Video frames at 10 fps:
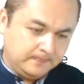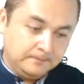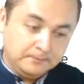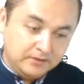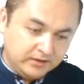
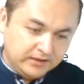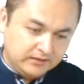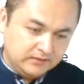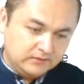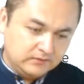
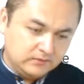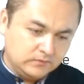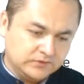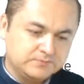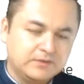Bonnie
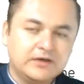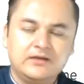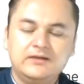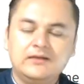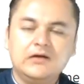was
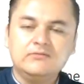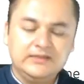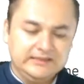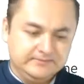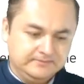barking loudly.